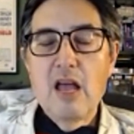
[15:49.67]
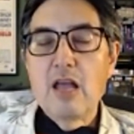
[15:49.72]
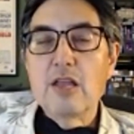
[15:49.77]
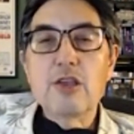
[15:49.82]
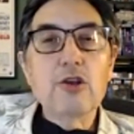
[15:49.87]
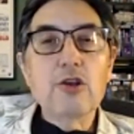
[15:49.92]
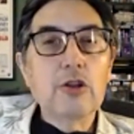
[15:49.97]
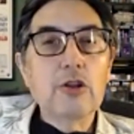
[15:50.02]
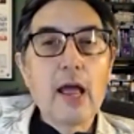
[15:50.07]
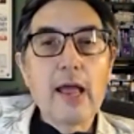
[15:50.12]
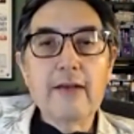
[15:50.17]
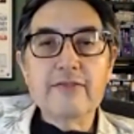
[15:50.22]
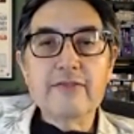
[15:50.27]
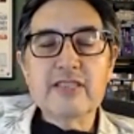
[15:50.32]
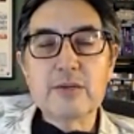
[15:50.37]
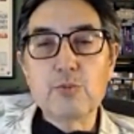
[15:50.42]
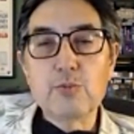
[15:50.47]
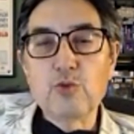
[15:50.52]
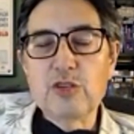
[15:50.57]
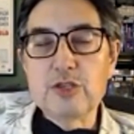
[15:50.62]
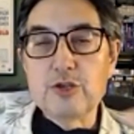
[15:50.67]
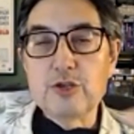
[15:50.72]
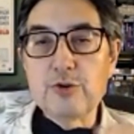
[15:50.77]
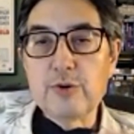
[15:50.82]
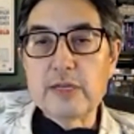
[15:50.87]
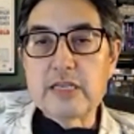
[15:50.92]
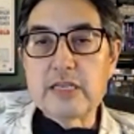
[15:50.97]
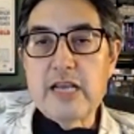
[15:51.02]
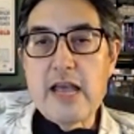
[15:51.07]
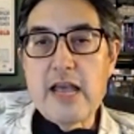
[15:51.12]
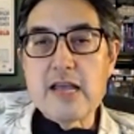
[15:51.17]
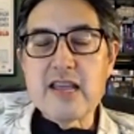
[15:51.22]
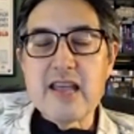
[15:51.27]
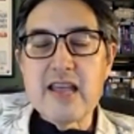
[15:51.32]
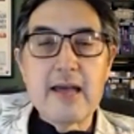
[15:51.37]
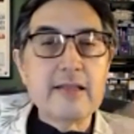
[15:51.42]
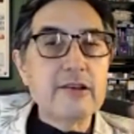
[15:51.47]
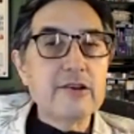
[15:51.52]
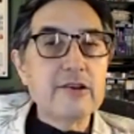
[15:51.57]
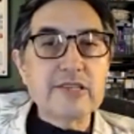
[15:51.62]
You'll have someone do a take
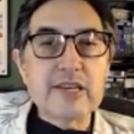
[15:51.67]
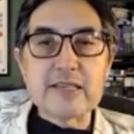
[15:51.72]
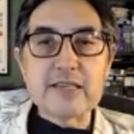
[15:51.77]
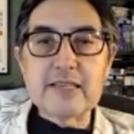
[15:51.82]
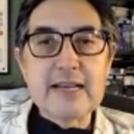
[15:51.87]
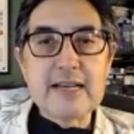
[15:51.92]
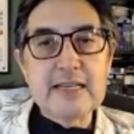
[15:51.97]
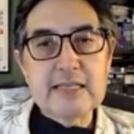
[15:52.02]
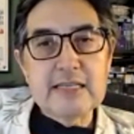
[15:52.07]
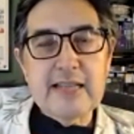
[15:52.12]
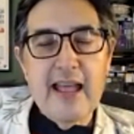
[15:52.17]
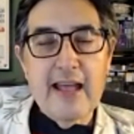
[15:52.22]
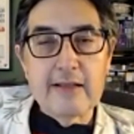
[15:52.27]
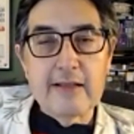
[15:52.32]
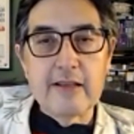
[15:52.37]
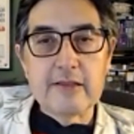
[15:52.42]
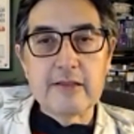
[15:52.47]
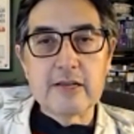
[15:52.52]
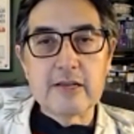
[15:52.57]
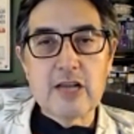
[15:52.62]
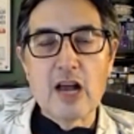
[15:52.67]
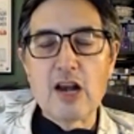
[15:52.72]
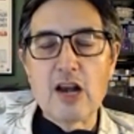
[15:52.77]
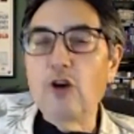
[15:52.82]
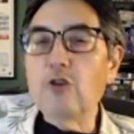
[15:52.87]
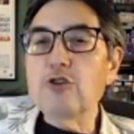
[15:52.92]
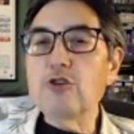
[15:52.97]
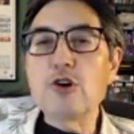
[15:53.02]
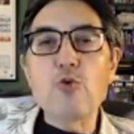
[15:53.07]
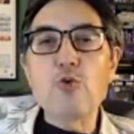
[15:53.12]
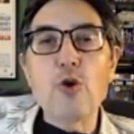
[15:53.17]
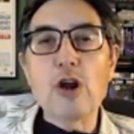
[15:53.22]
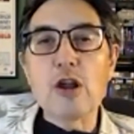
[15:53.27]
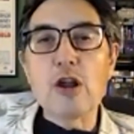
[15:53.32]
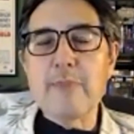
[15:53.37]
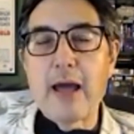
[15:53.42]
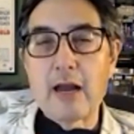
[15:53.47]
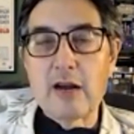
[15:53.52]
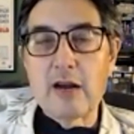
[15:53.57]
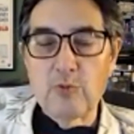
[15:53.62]
and there's a C stand in the shot. Oh, don't worry
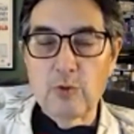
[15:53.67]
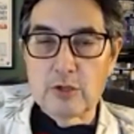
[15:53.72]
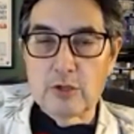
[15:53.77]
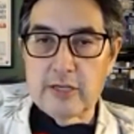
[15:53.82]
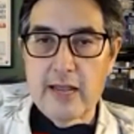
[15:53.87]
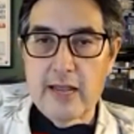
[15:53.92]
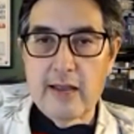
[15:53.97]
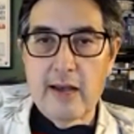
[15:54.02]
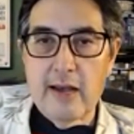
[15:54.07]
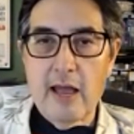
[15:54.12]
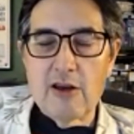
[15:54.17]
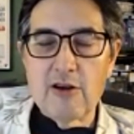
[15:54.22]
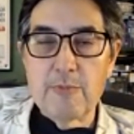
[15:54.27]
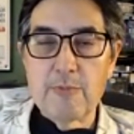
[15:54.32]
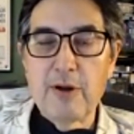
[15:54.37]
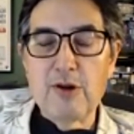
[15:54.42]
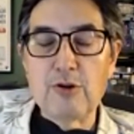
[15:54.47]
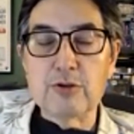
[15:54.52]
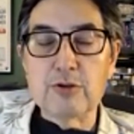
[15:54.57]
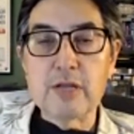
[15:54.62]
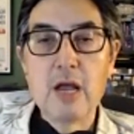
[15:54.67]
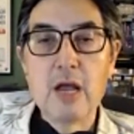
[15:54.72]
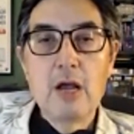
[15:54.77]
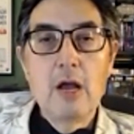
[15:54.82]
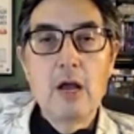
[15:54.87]
about it. We'll take it out in post.